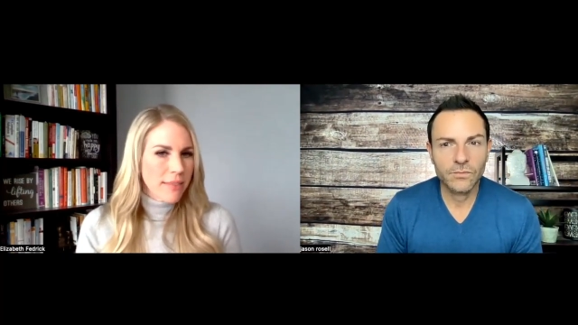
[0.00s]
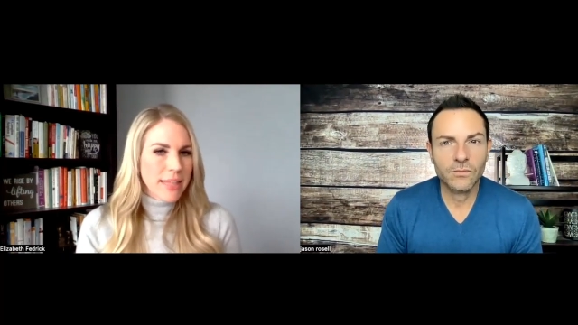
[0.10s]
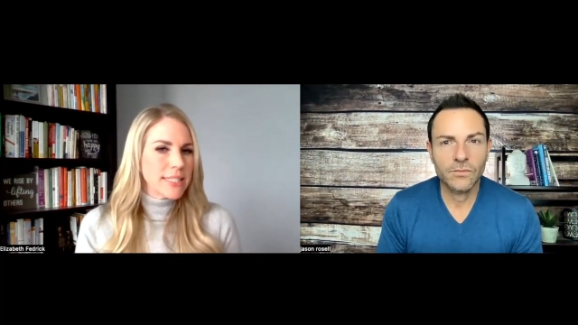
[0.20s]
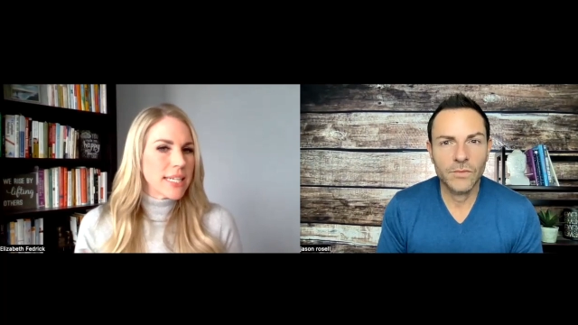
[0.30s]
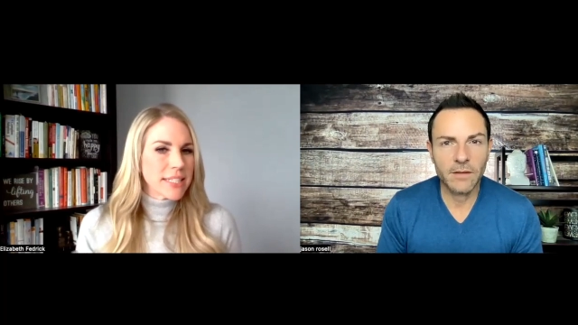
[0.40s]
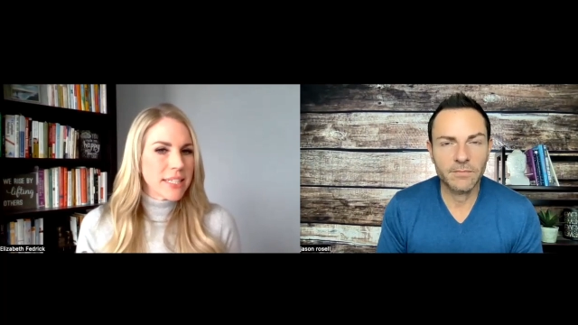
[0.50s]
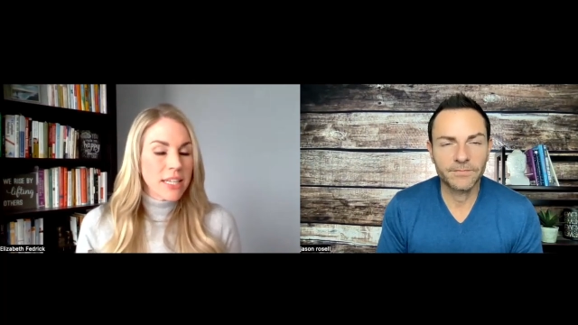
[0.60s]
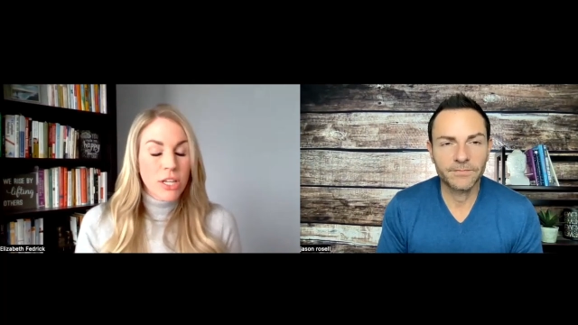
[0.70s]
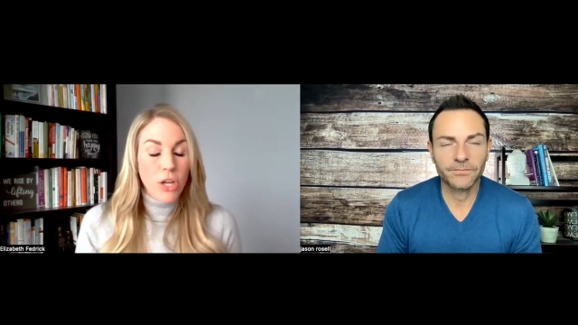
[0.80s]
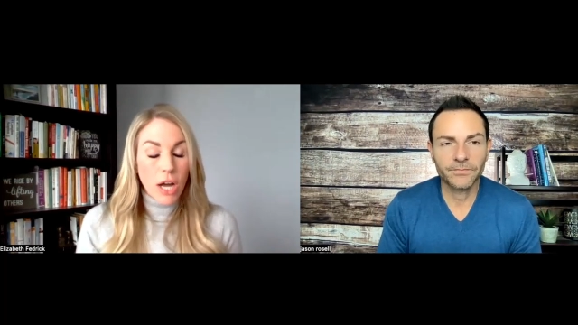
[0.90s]
Speaker 1: That doesn't
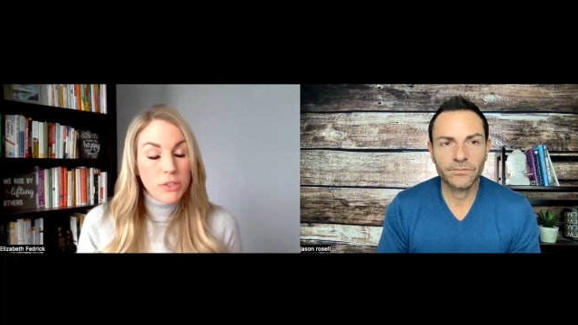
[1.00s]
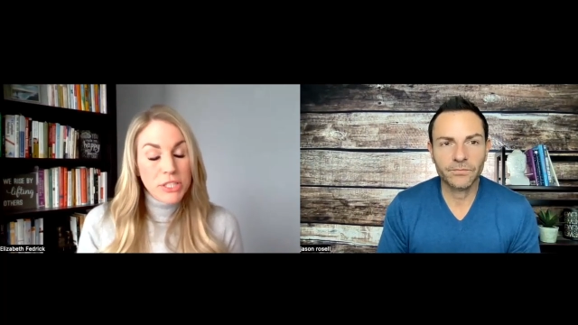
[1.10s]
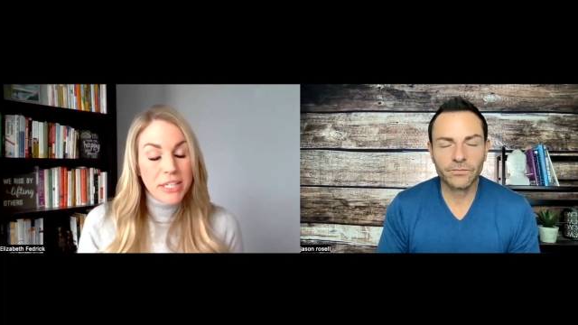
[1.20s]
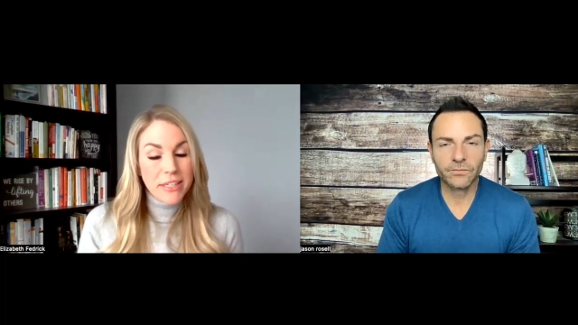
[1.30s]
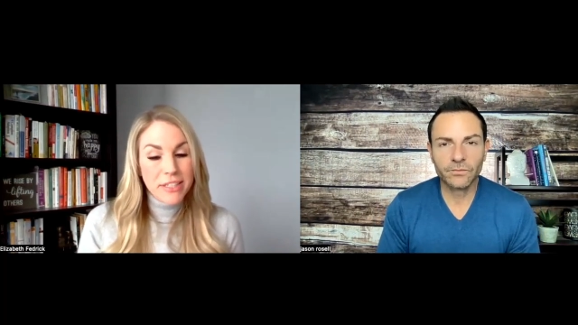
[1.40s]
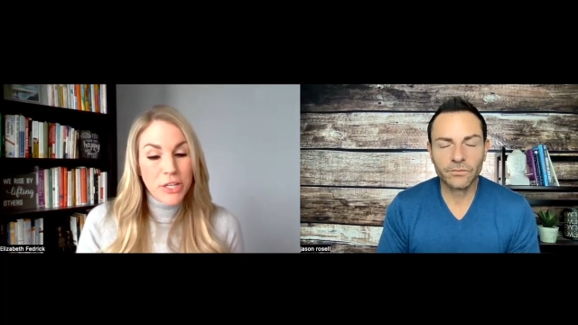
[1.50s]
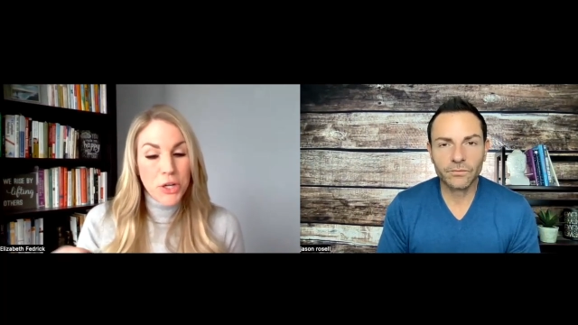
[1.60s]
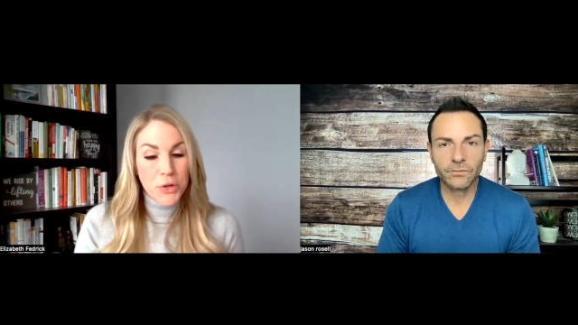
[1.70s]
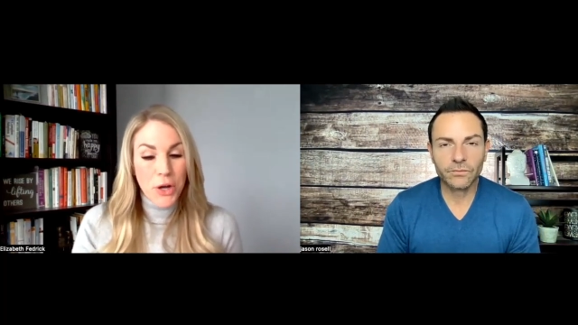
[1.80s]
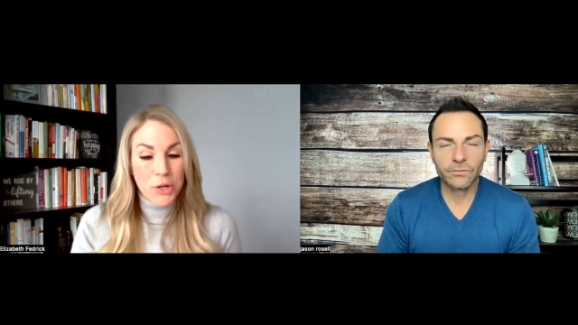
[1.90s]
novelty can
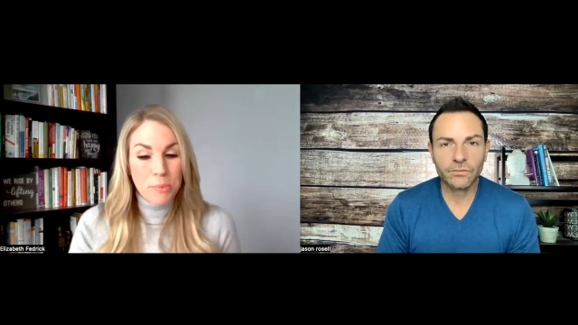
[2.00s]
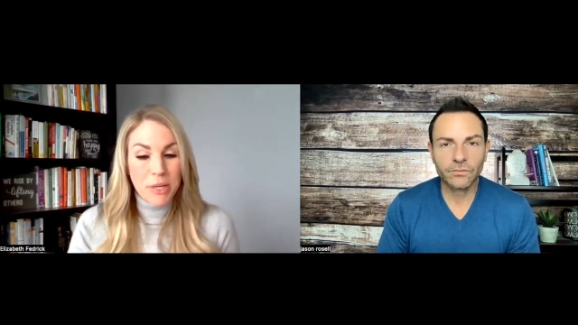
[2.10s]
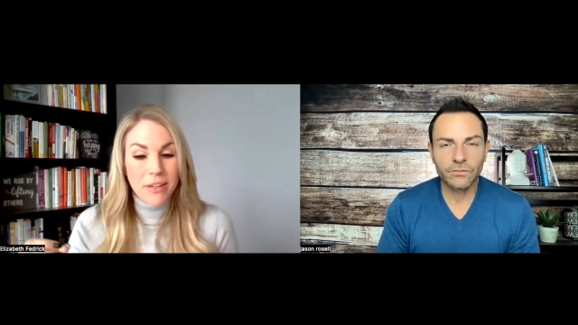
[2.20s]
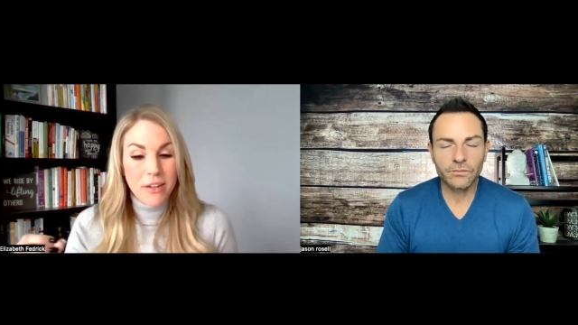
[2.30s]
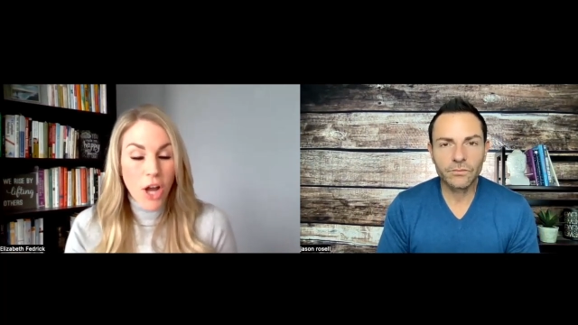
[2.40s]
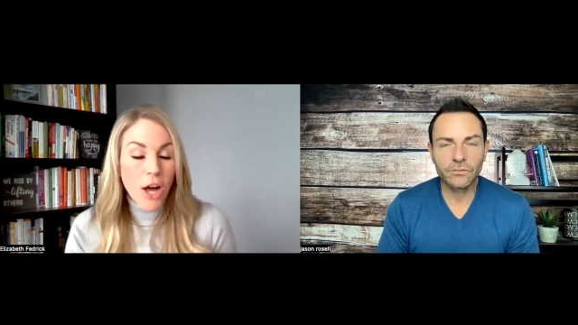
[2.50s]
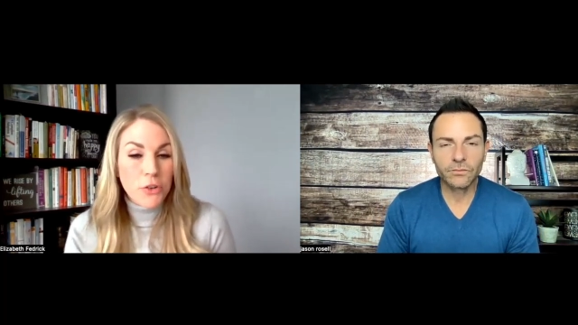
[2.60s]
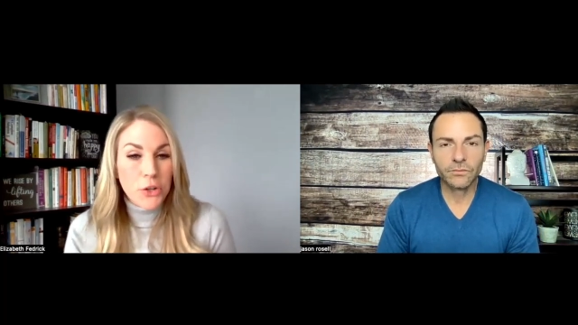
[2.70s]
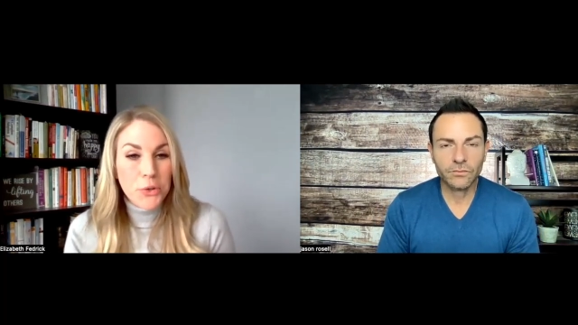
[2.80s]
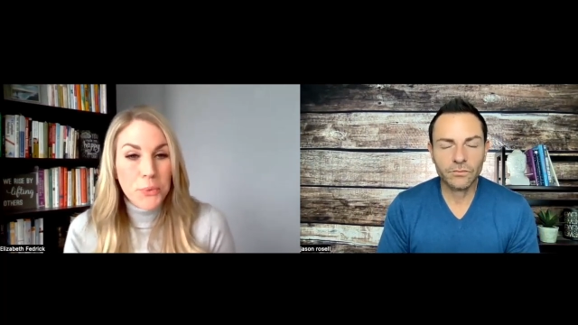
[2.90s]
no longer be
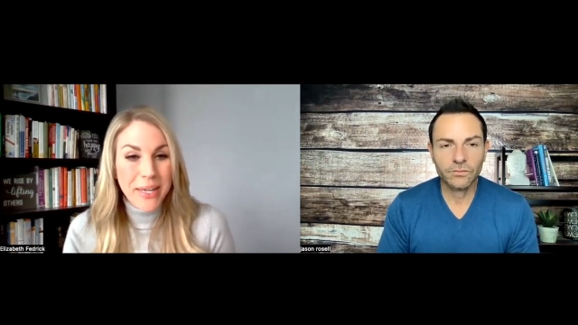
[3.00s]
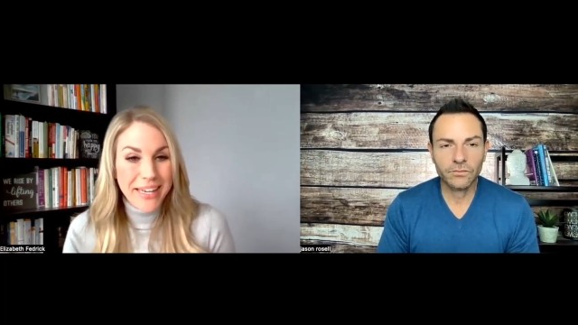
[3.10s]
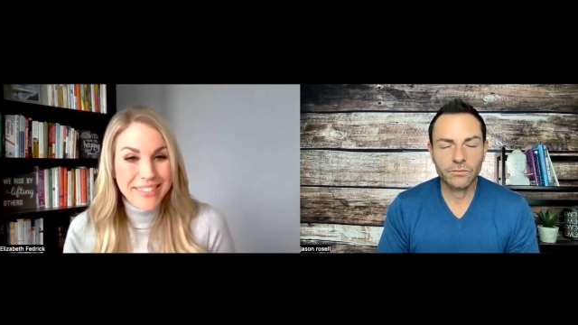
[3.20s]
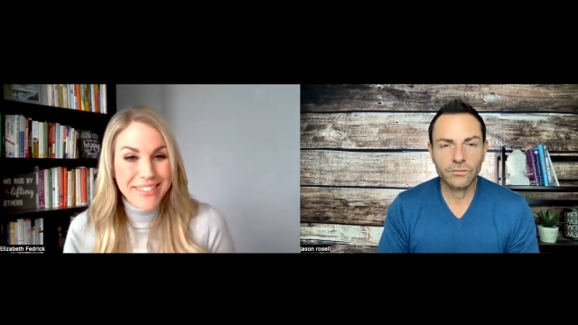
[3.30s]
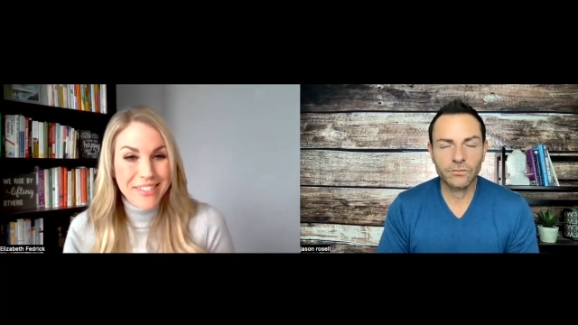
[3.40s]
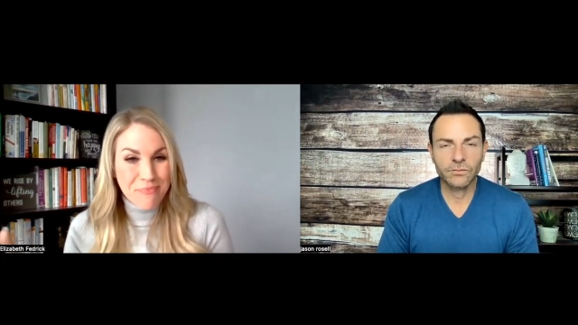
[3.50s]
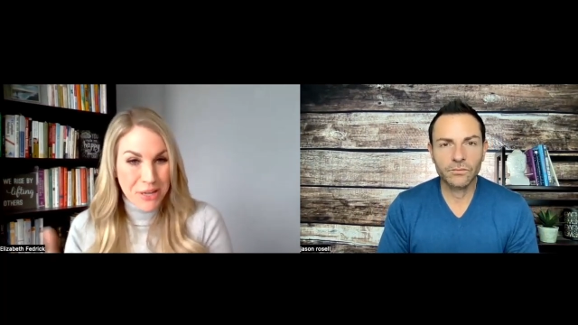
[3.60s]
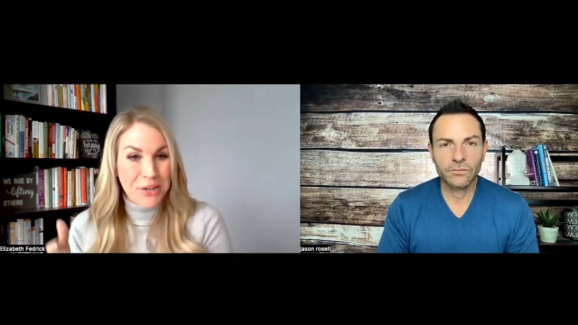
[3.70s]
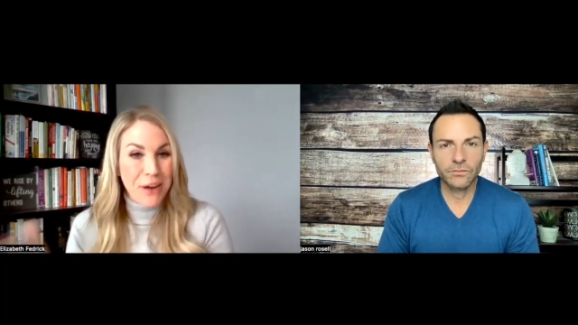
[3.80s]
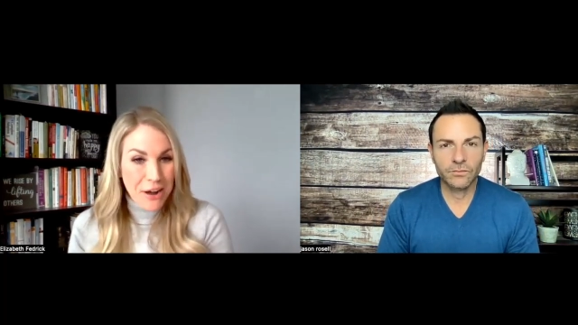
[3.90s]
novel when it's
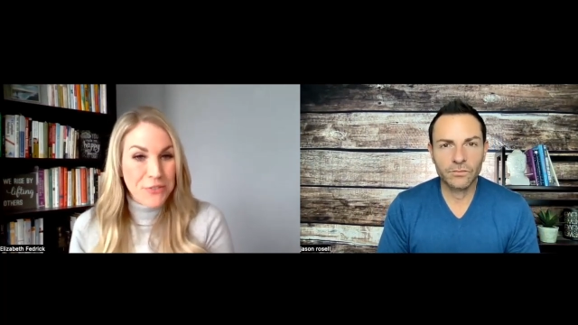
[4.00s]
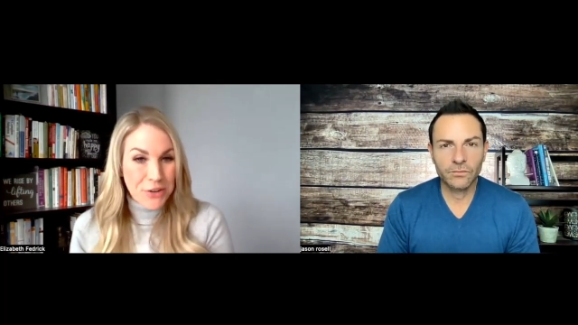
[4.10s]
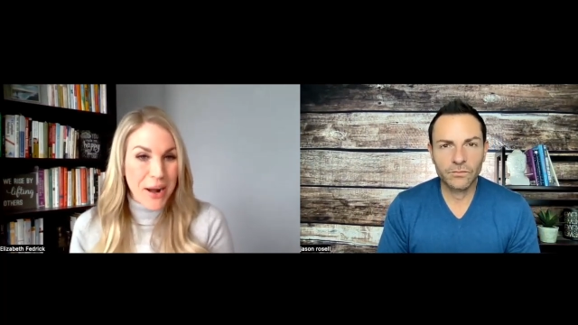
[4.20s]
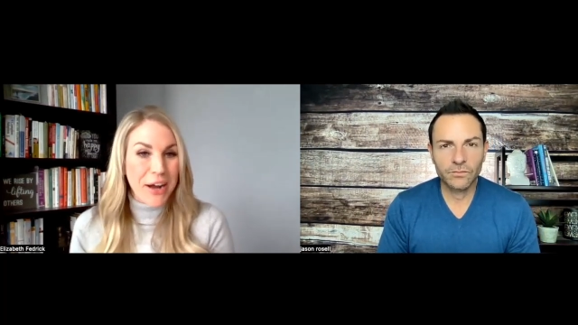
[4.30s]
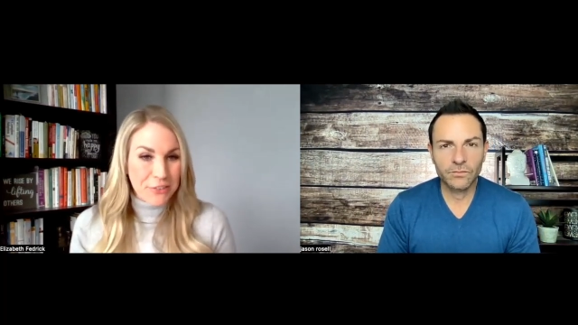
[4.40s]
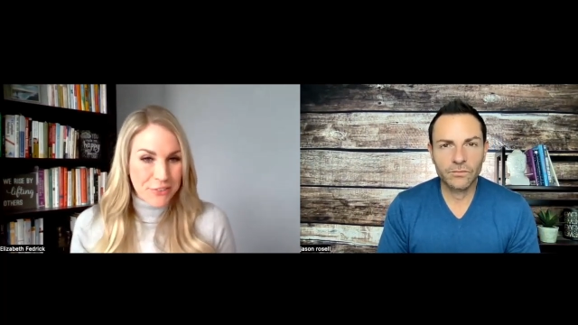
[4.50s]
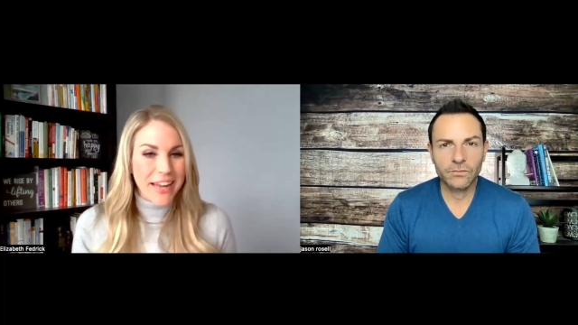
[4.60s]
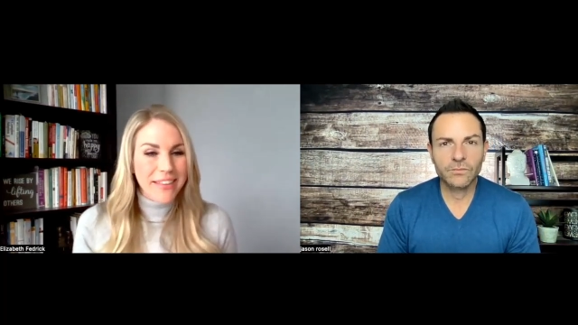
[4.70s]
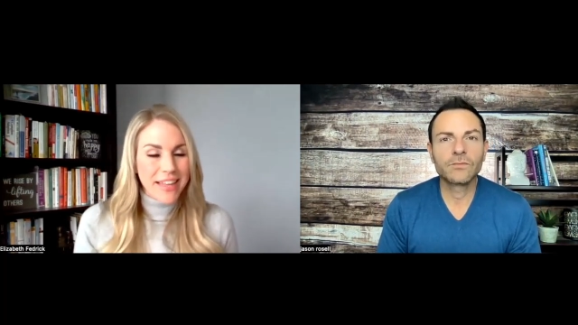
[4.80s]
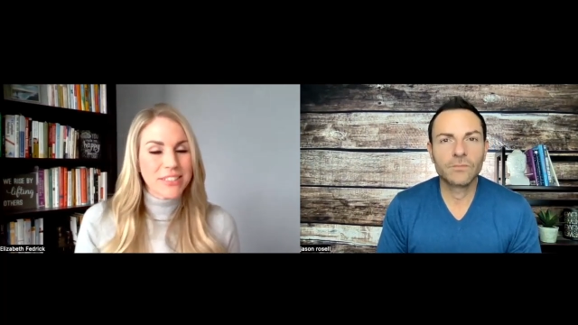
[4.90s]
been around for a while,
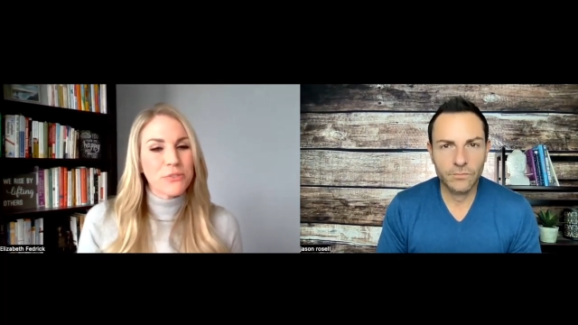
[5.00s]
right? That